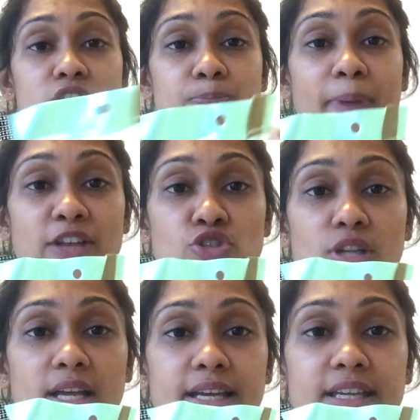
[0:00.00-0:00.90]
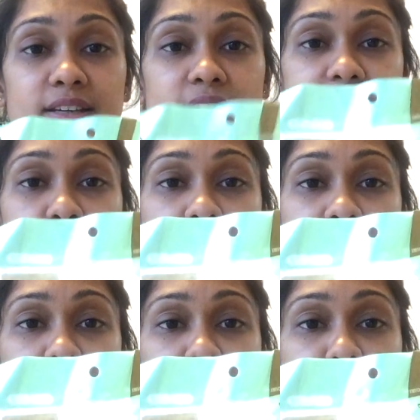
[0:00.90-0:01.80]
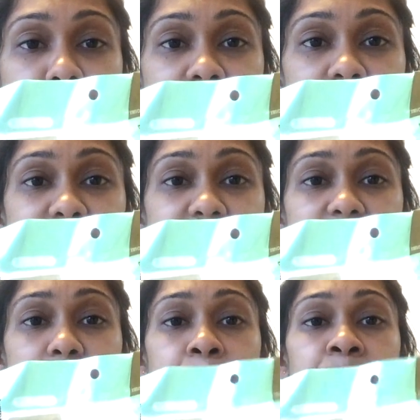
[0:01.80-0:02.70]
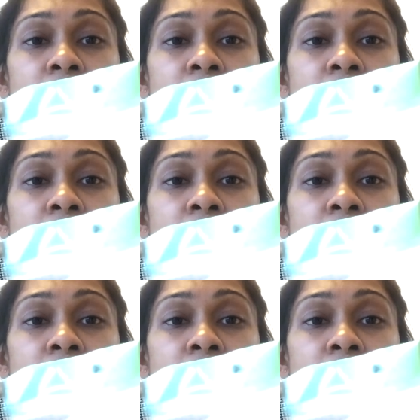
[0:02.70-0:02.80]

a spatula here as well to mix it.